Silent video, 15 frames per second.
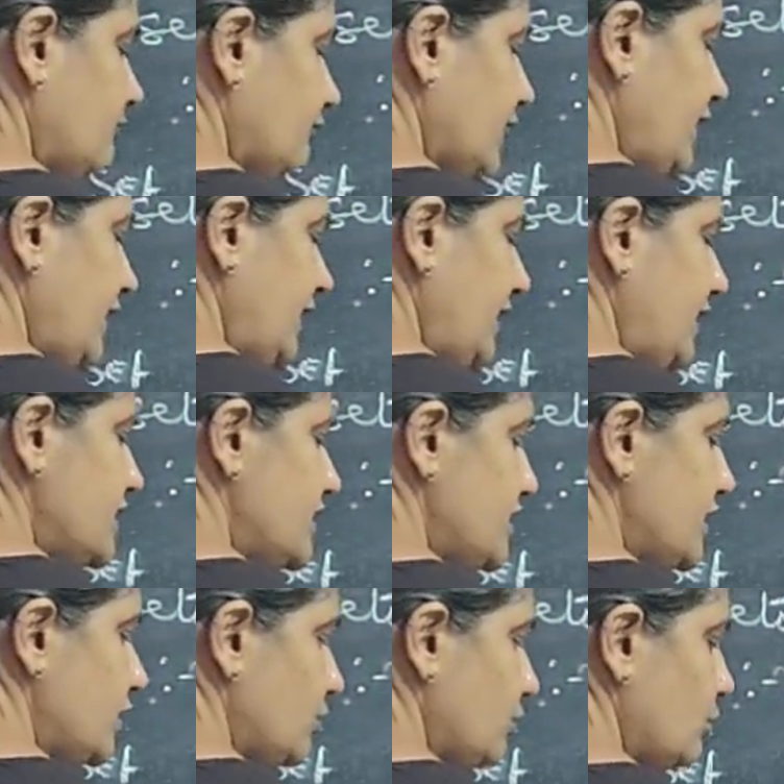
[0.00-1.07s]
5
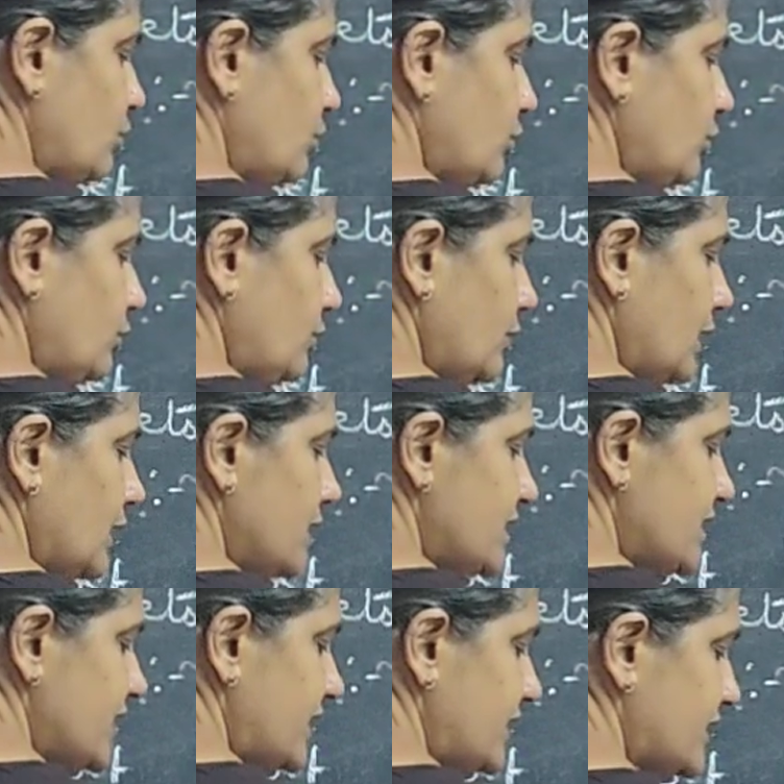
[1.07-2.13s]
is equal to null
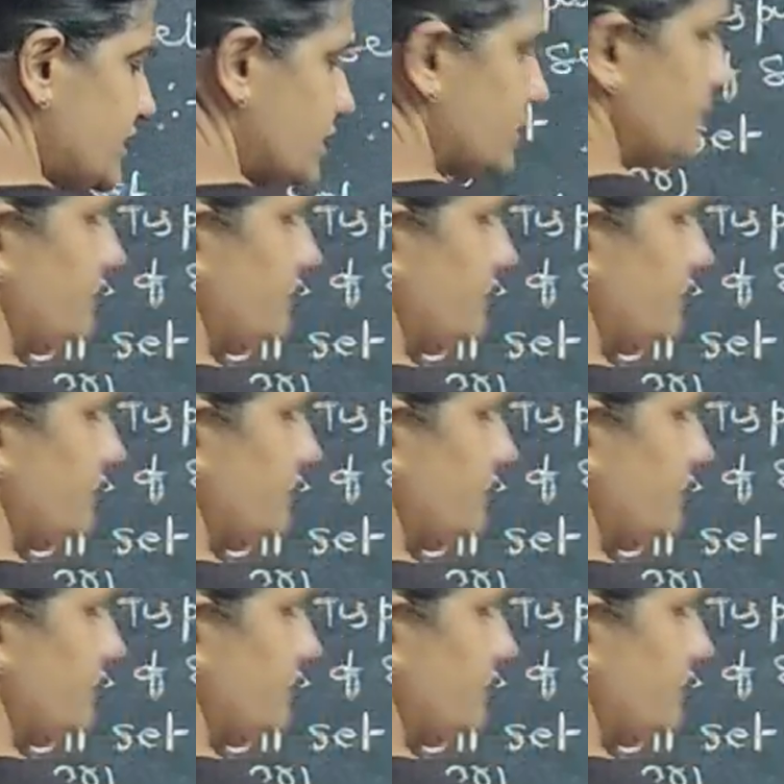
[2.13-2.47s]
set.